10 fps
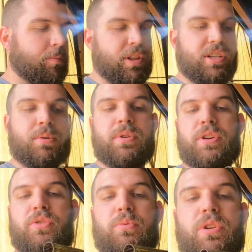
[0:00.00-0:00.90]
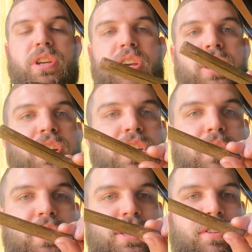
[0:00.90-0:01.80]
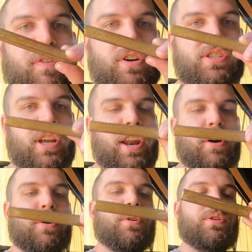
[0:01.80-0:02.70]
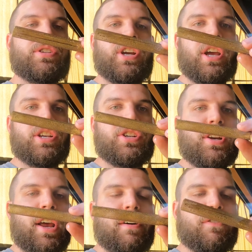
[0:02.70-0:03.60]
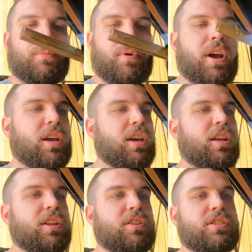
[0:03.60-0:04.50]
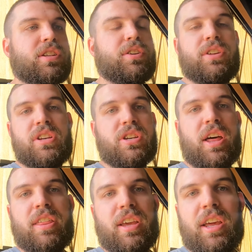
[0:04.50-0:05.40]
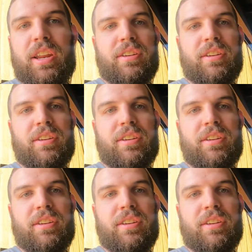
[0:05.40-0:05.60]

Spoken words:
But this one looked really good. This is the first 10-hour oil change after break-in, and there's literally nothing in